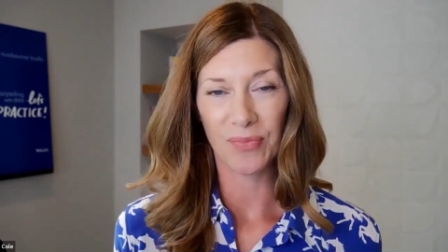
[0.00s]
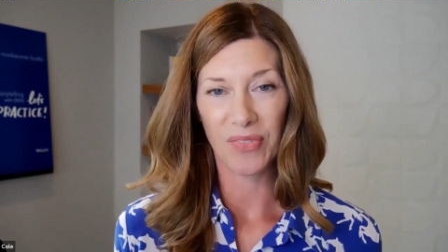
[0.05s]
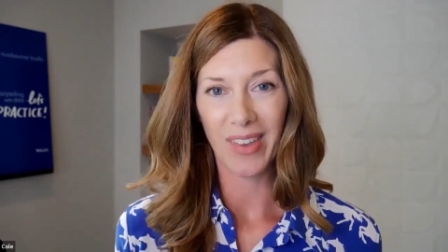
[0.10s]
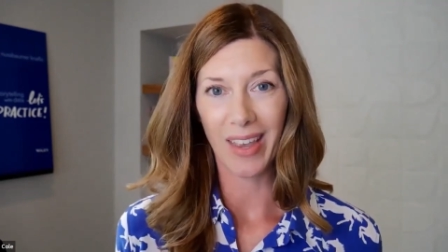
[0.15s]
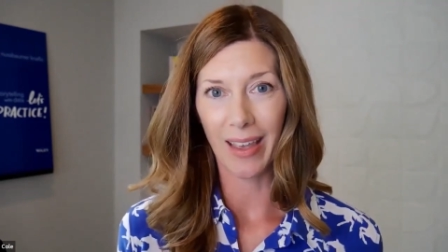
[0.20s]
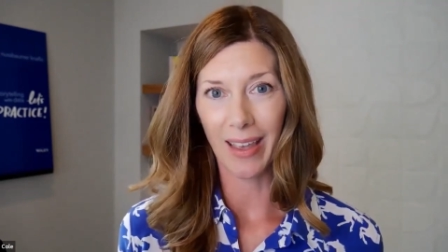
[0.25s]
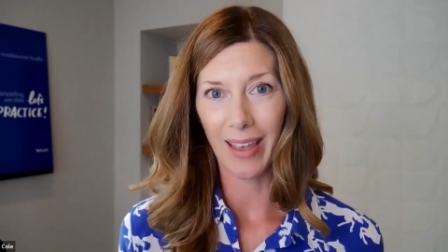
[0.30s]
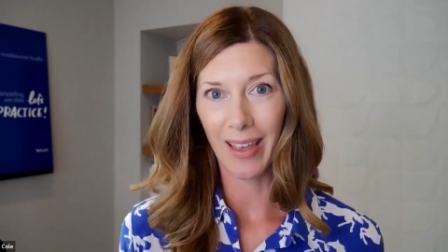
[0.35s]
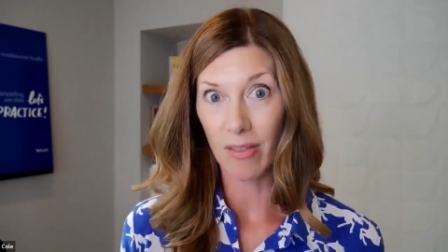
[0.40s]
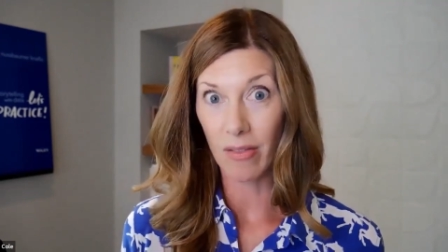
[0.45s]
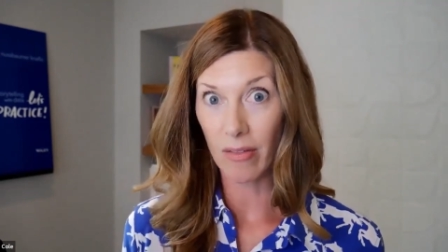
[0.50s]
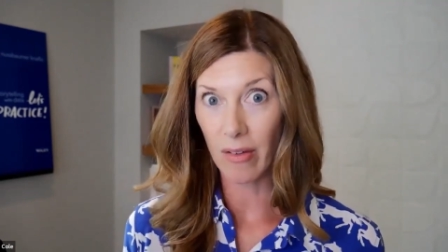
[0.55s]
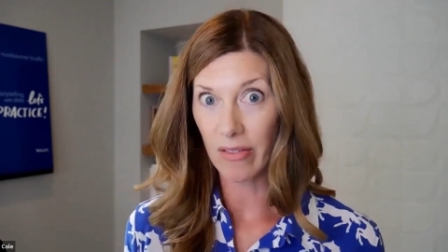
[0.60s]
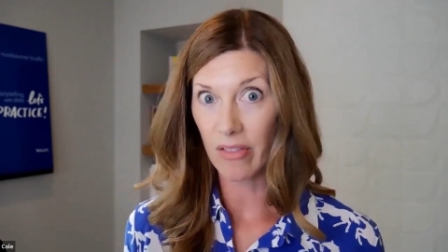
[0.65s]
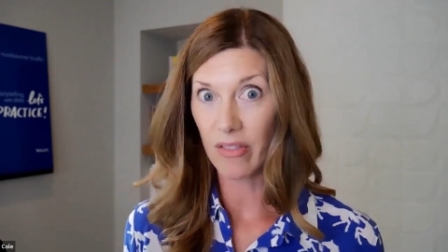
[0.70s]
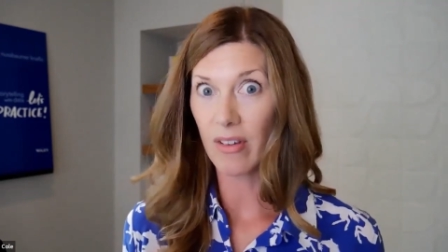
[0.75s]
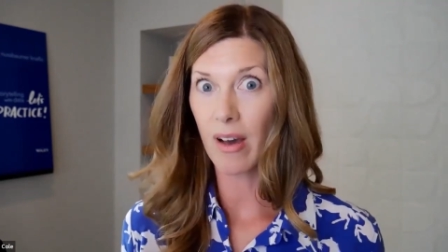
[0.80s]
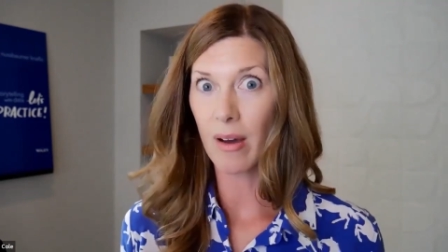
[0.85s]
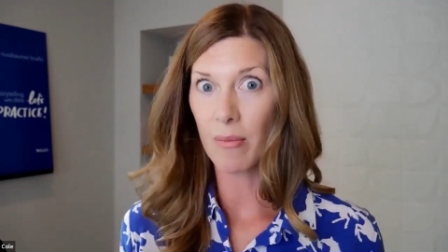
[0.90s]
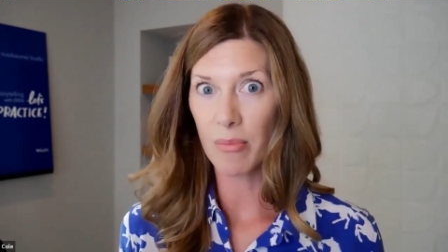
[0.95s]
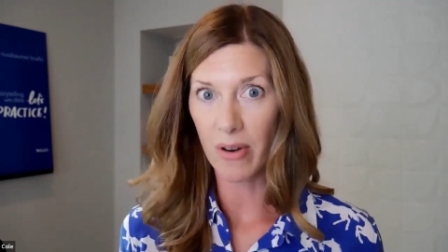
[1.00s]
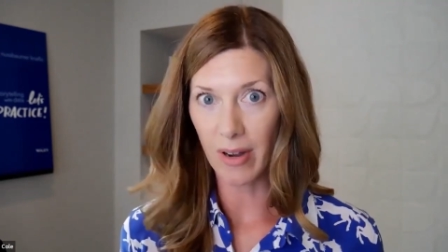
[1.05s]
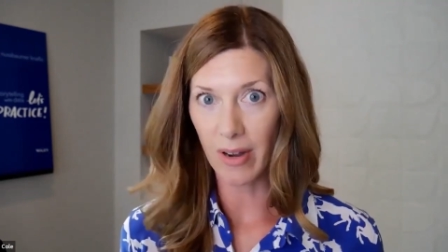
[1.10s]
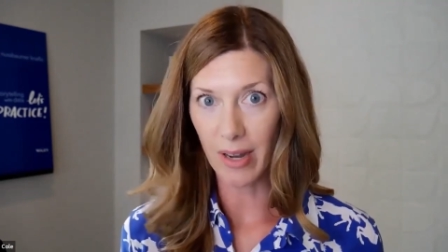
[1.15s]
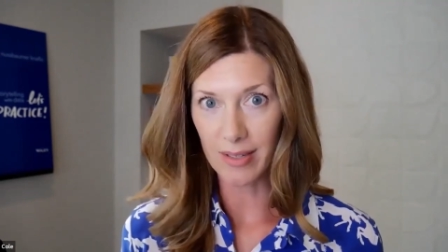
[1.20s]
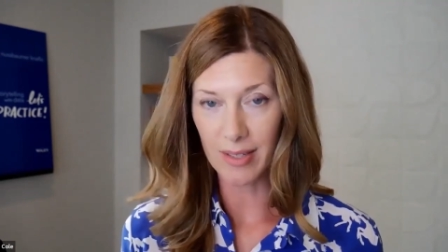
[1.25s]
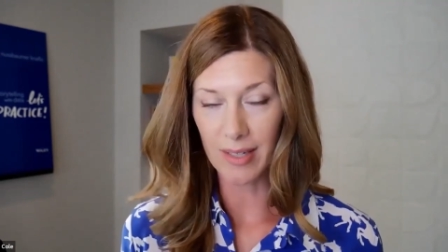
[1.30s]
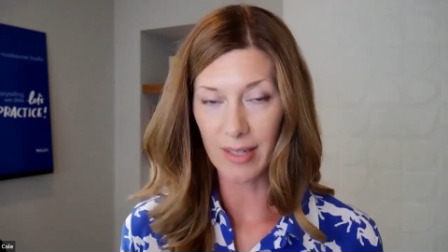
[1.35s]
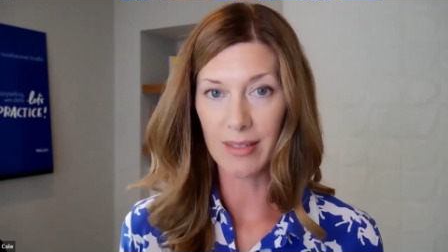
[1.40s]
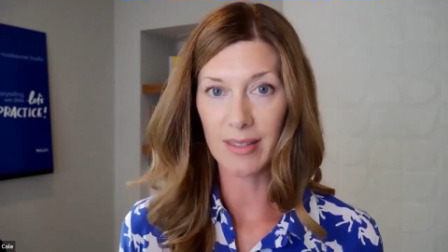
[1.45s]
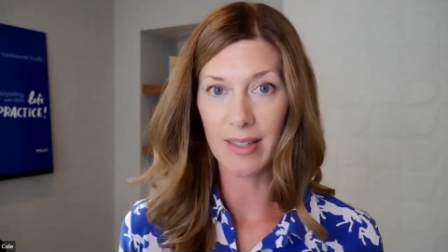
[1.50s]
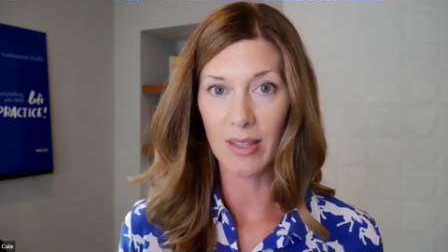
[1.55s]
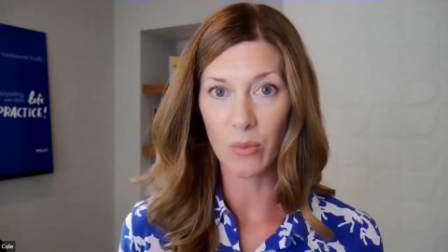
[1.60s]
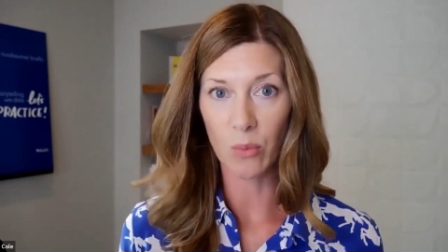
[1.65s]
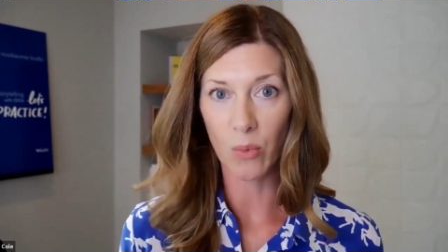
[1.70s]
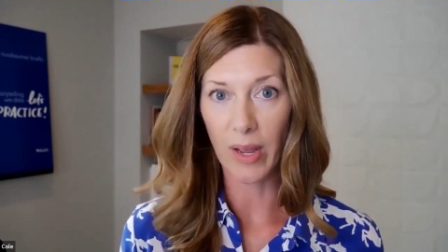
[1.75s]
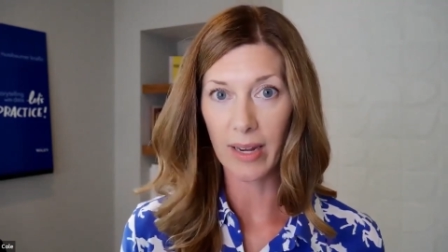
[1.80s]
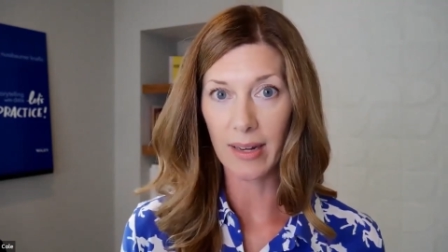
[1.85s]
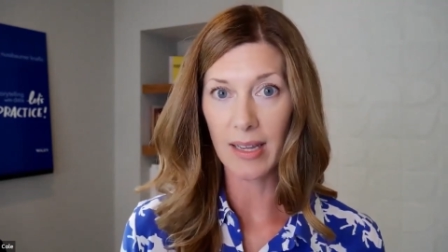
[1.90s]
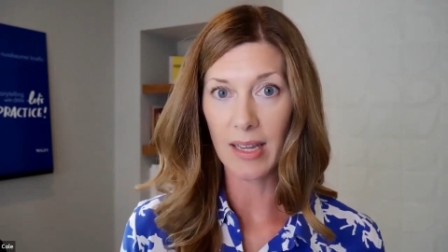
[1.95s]
and the thought process that
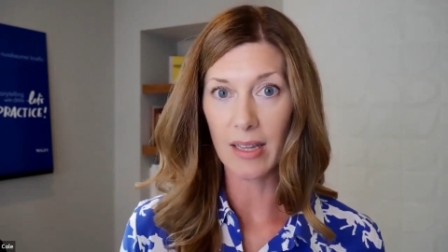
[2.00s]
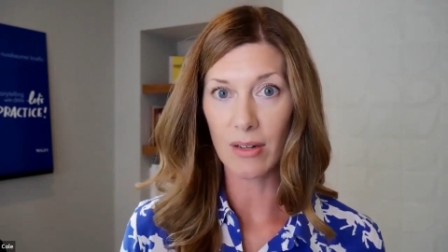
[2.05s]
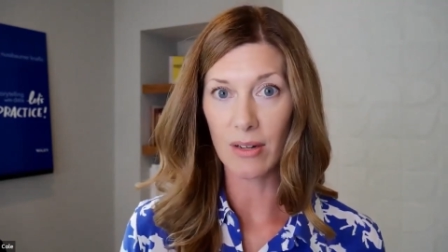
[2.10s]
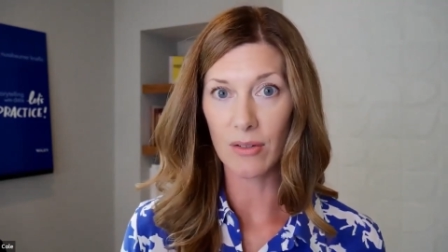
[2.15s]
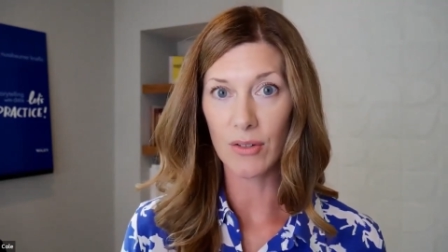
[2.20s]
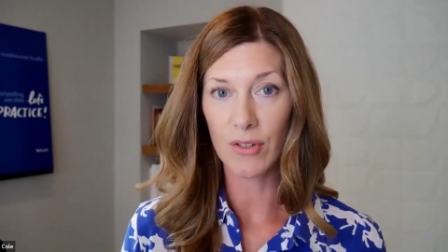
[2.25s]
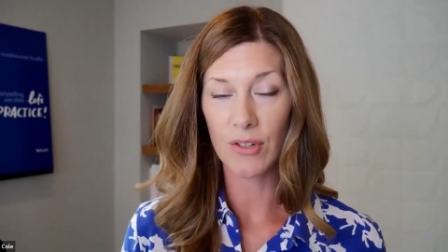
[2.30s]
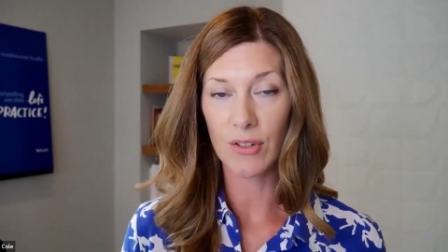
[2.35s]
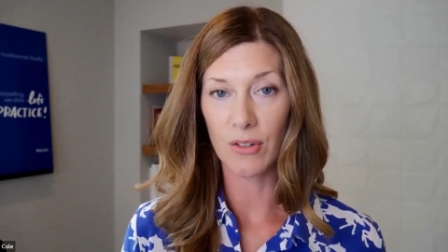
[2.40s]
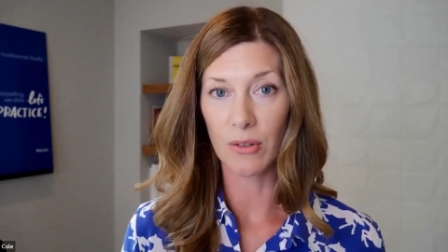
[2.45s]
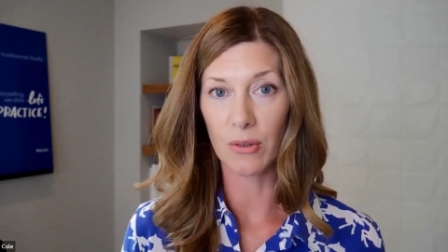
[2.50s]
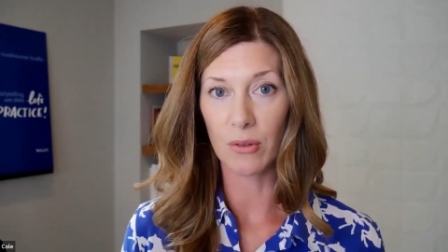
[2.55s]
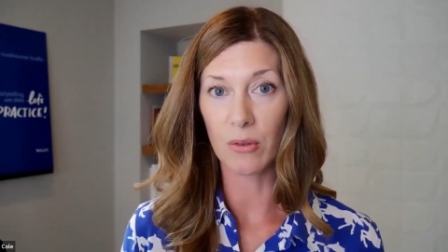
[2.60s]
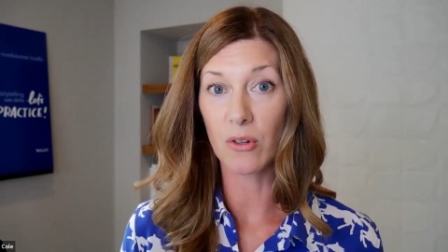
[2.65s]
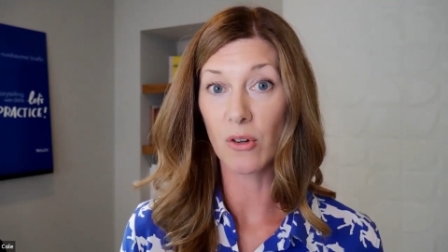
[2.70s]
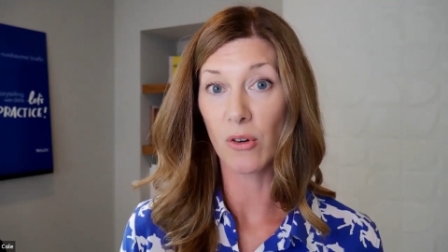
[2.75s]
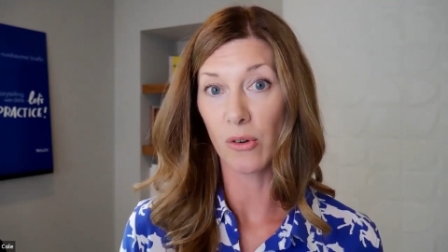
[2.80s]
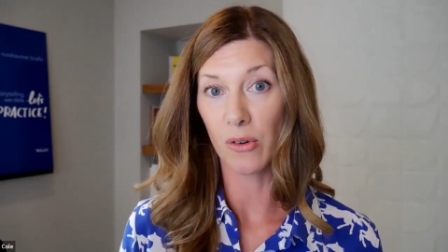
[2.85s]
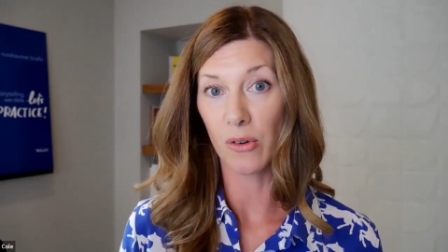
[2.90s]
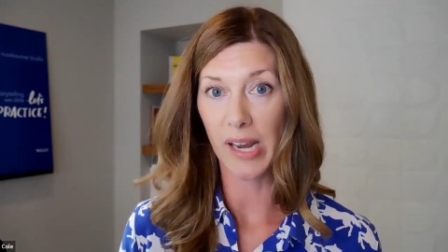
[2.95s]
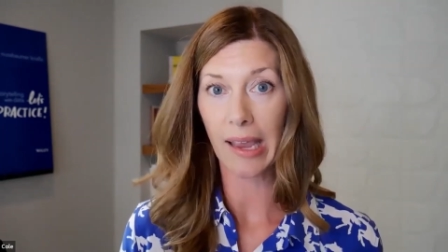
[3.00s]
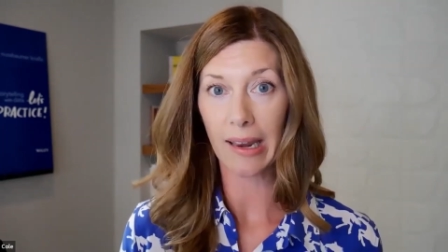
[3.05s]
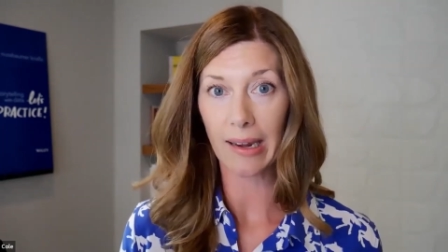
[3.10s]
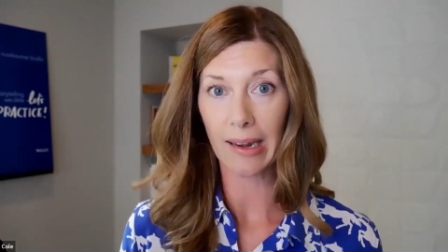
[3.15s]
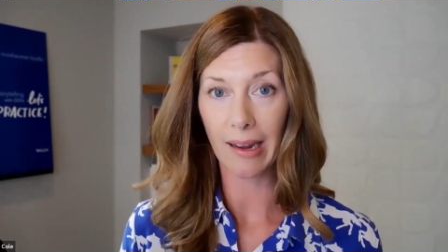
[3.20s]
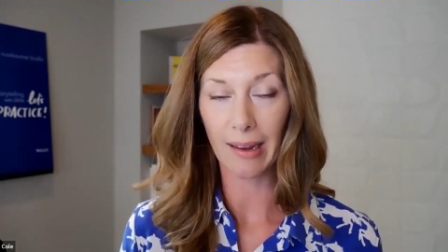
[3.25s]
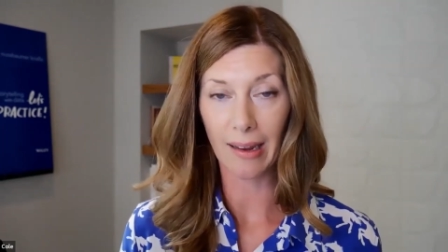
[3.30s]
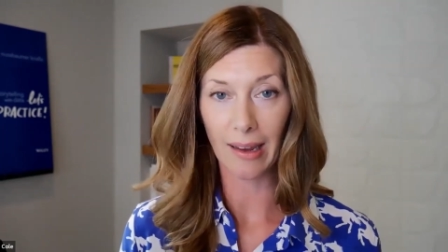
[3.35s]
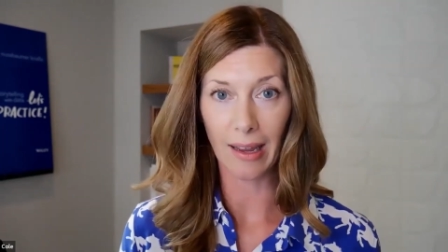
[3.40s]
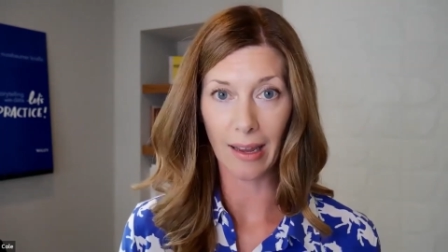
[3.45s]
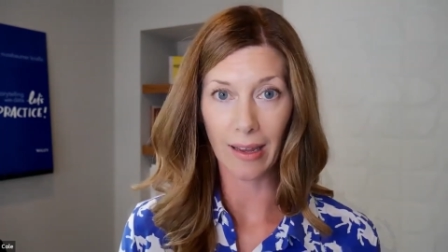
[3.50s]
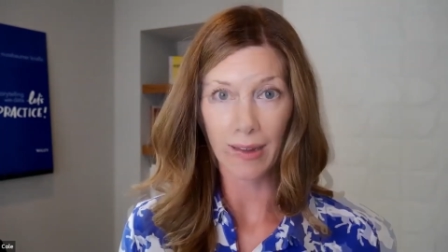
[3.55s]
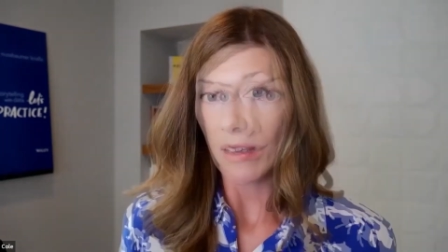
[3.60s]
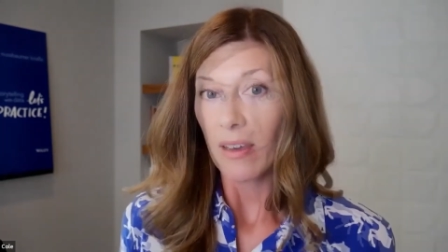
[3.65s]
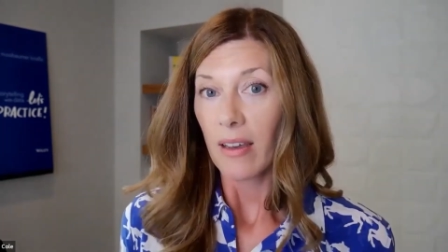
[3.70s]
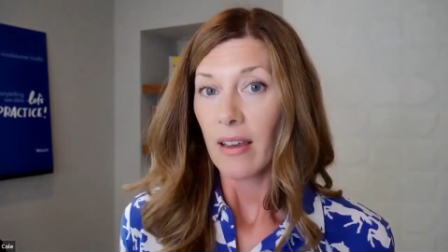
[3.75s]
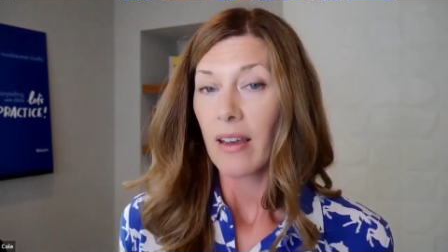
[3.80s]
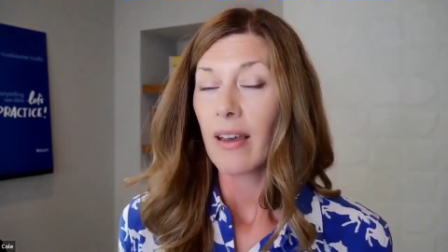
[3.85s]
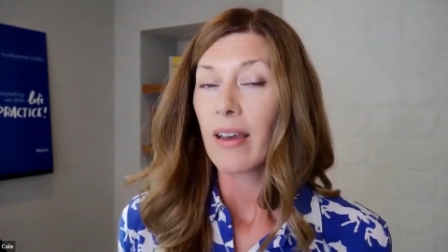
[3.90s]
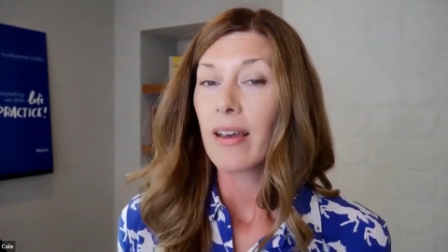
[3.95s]
went into creating it.
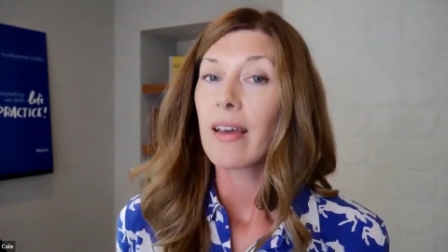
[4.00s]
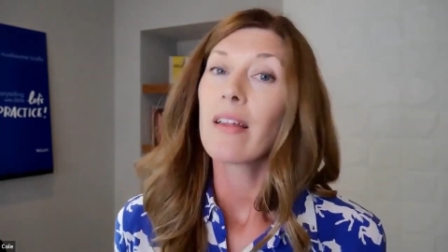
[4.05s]
Uh,